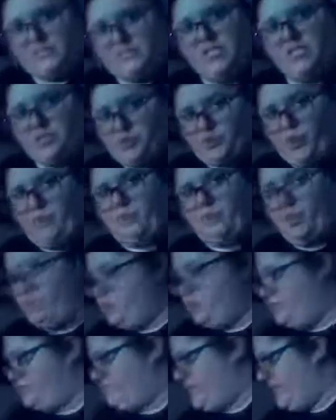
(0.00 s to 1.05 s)
swamp
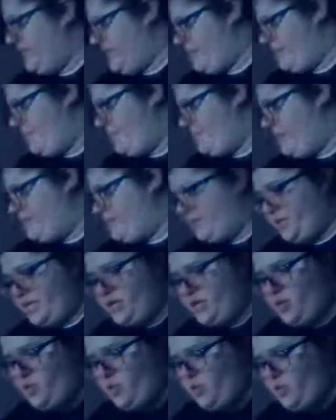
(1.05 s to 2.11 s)
cooler's been keeping me pretty
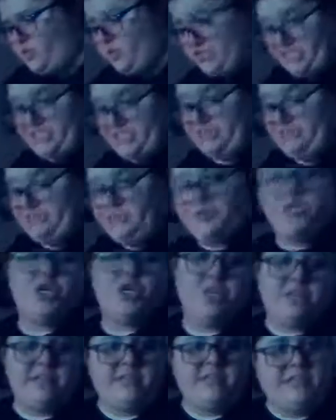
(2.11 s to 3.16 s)
cool, which is
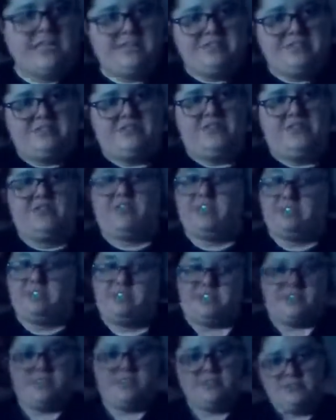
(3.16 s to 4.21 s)
good, because, you know,
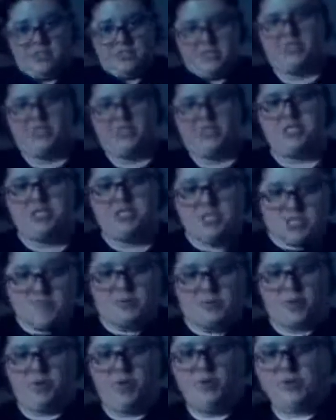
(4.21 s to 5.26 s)
that's
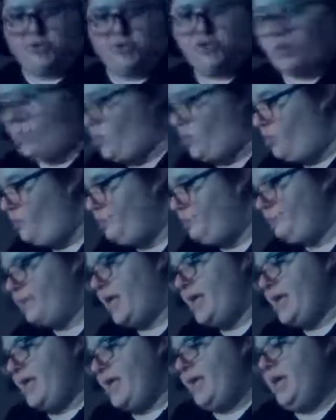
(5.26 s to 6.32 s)
super old school.
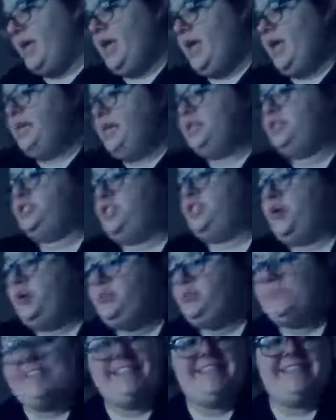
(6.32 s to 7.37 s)

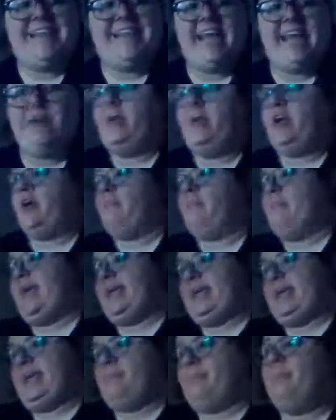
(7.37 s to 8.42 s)
So, today we are
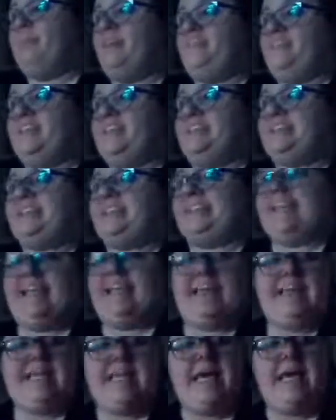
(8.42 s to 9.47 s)
making Muffin
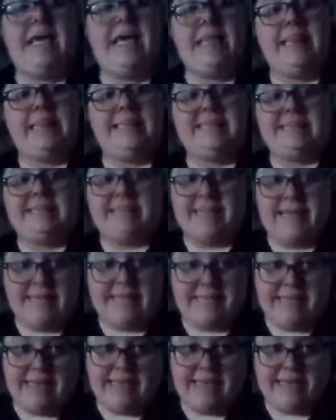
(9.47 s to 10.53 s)
Tin
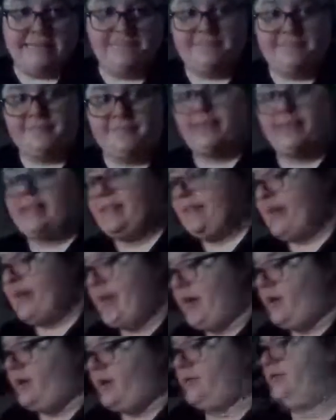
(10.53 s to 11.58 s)
Lasagna.
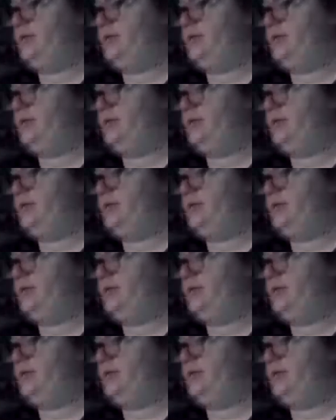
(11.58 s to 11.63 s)
Now,